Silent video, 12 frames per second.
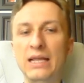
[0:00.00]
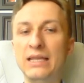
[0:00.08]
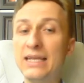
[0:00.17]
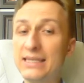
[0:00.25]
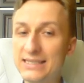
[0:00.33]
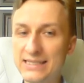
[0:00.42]

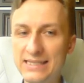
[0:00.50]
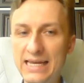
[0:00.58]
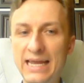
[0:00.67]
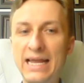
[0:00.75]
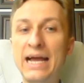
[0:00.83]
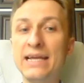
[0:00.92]
Let's
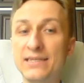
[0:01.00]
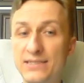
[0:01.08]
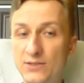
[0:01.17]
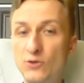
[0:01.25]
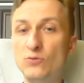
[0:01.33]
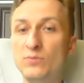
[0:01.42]
say I
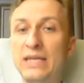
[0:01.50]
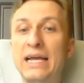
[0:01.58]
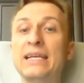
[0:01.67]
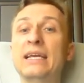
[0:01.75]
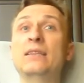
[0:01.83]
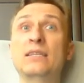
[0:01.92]
assumed I
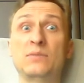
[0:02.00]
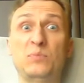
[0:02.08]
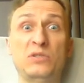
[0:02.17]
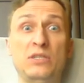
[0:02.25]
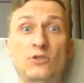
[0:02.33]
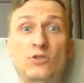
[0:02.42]
get this
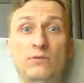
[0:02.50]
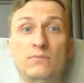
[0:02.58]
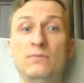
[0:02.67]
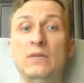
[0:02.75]
position.